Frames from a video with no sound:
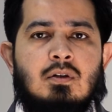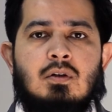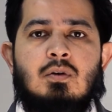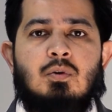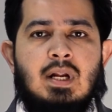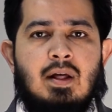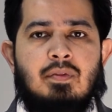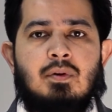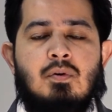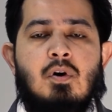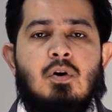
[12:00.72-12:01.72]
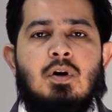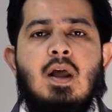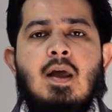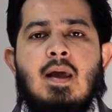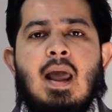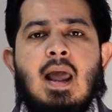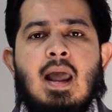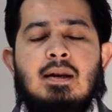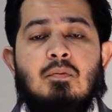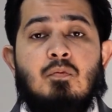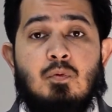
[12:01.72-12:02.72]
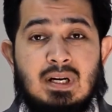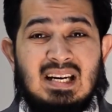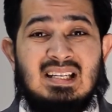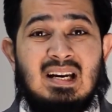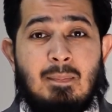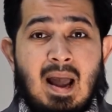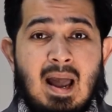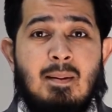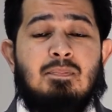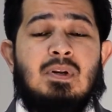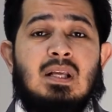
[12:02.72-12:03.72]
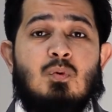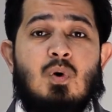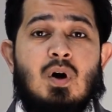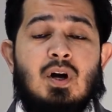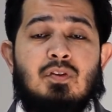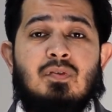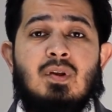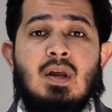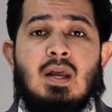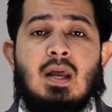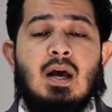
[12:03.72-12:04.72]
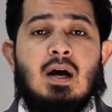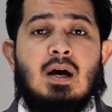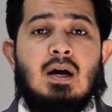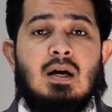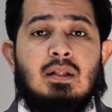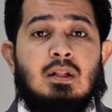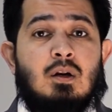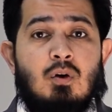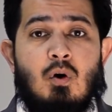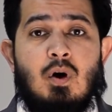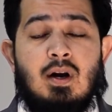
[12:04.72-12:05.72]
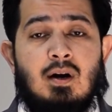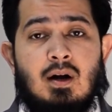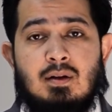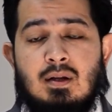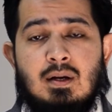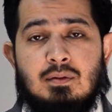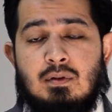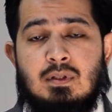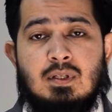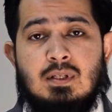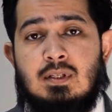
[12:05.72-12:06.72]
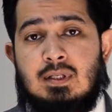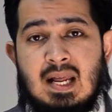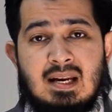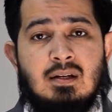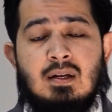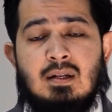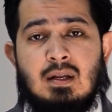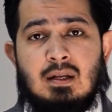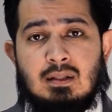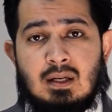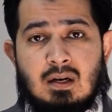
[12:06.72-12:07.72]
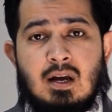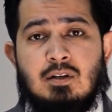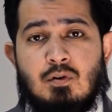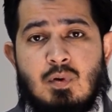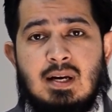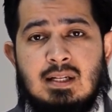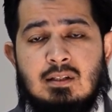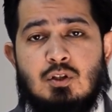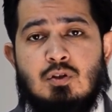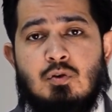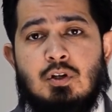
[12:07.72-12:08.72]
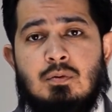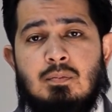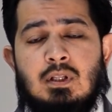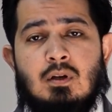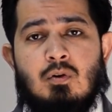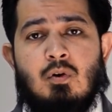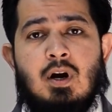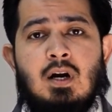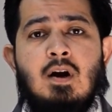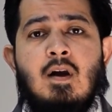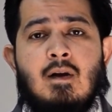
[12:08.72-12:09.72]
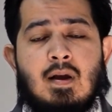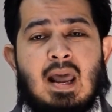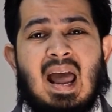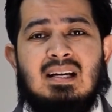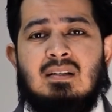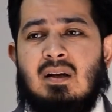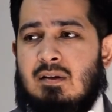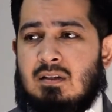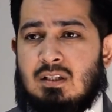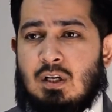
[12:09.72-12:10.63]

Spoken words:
to go down the road. And what ended up happening was the lawyer, this is the tenant, the client narrating the story to me, the lawyer had like